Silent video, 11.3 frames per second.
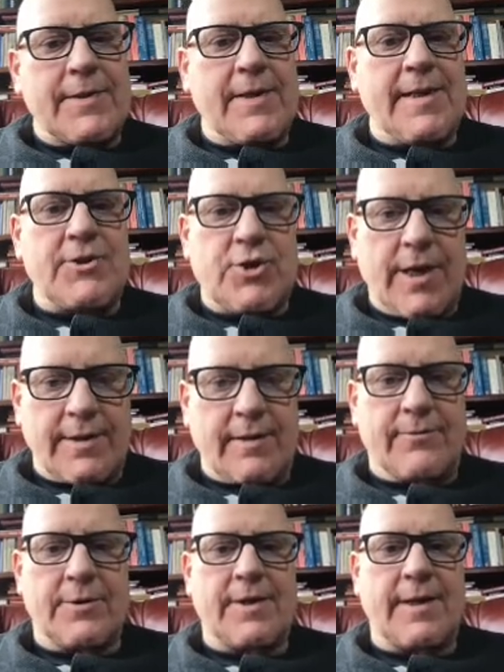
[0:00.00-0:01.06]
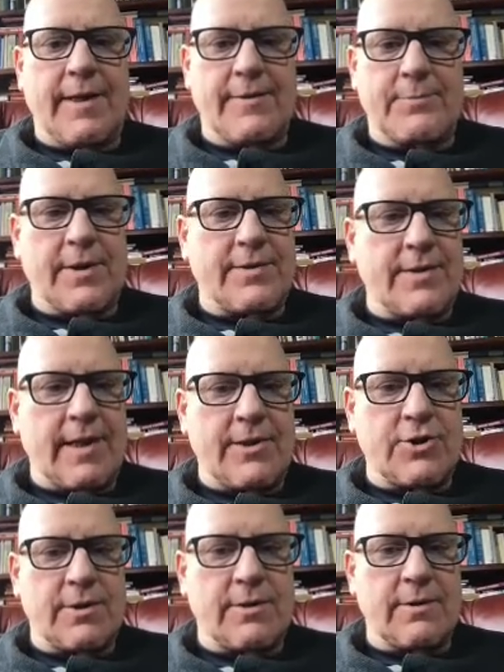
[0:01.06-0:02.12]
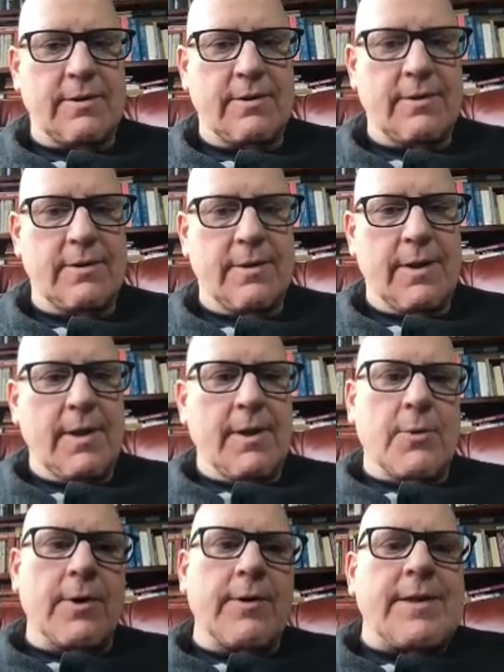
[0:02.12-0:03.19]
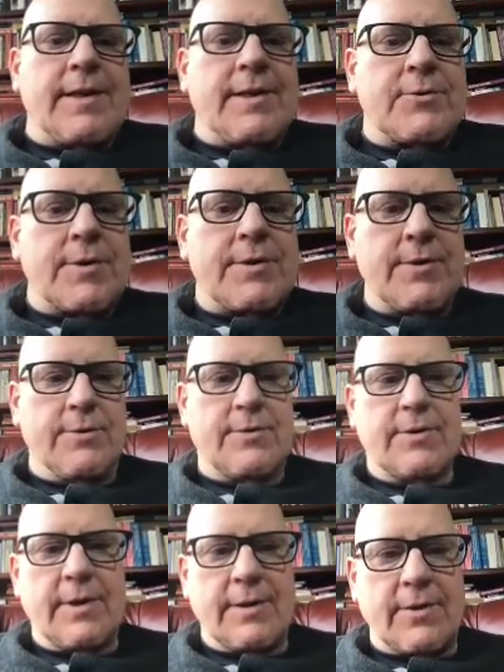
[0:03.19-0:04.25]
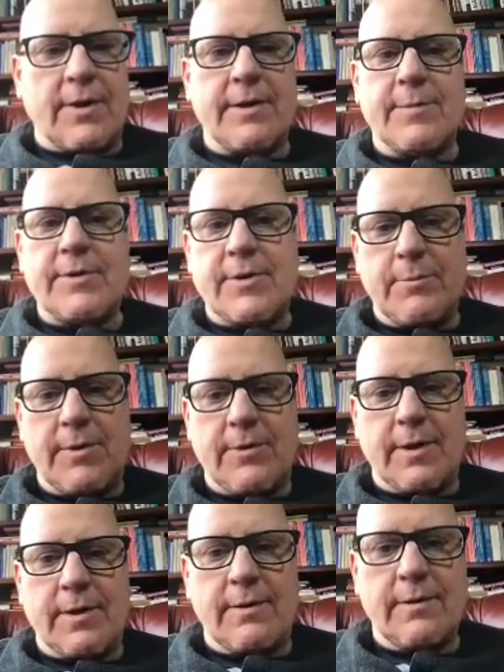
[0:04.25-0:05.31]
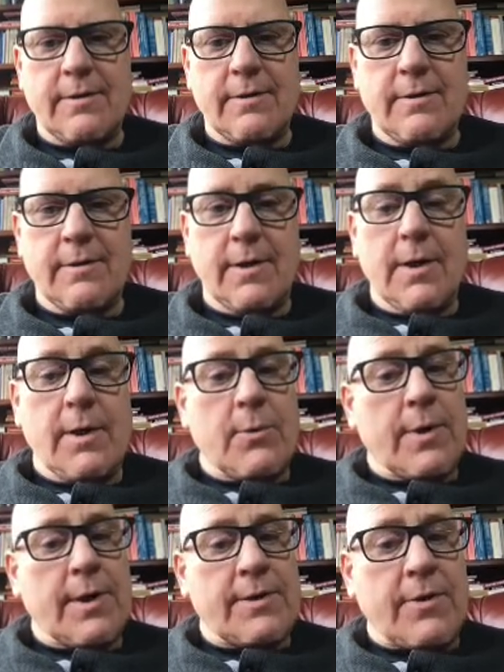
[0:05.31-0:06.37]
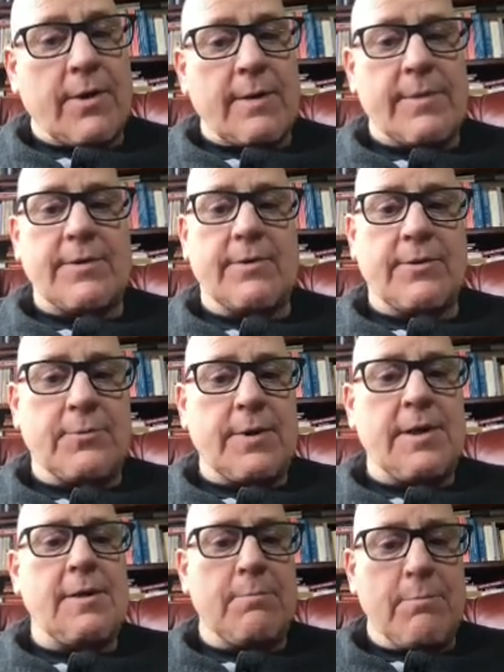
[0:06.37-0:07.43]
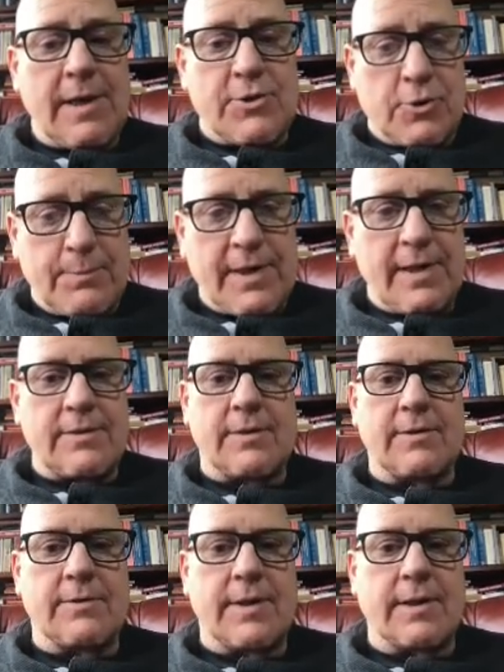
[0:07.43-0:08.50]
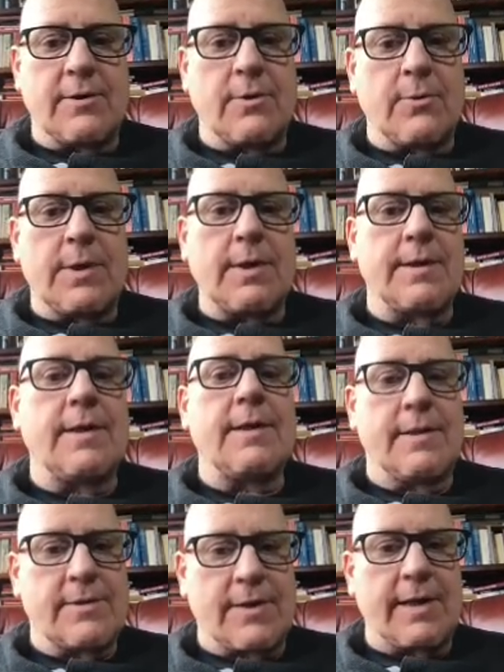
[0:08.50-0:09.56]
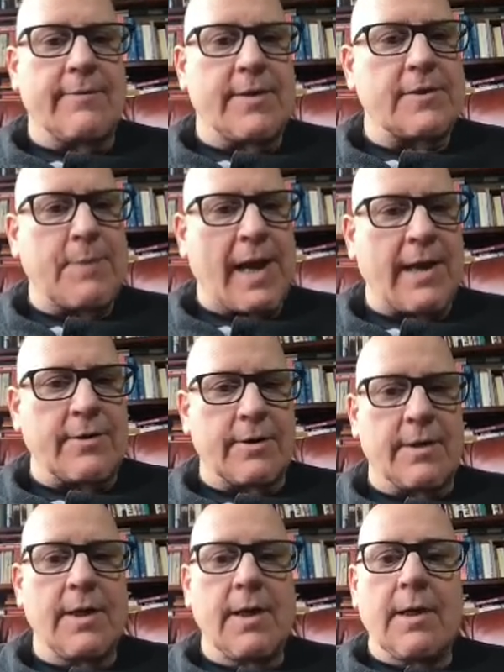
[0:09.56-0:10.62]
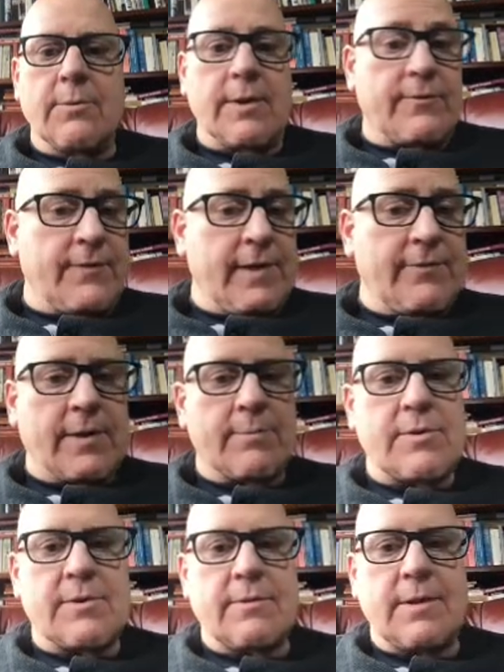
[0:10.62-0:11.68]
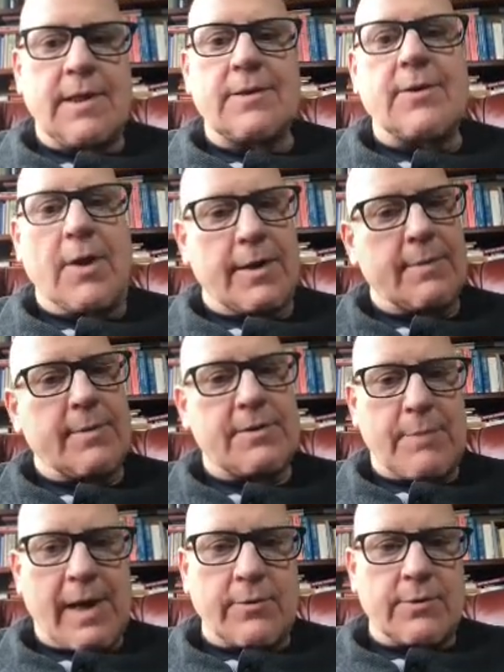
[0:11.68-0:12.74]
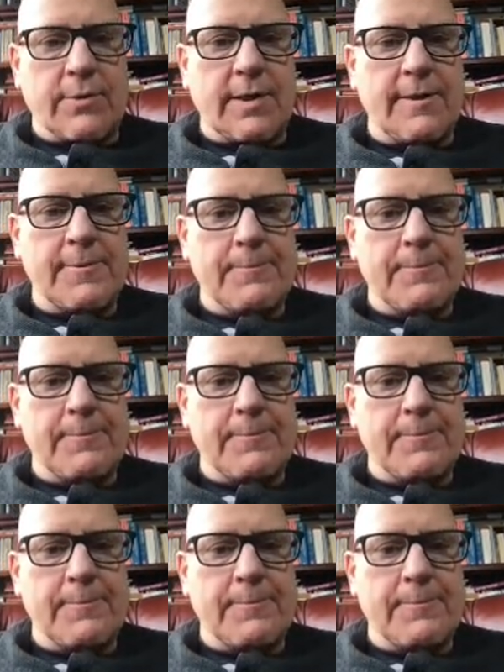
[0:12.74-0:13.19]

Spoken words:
the agenda for today's presentation. We're going to introduce autonomous computing. We're going to talk about the three major pieces that go on inside of this pattern with fiefdoms, the autonomous boundary,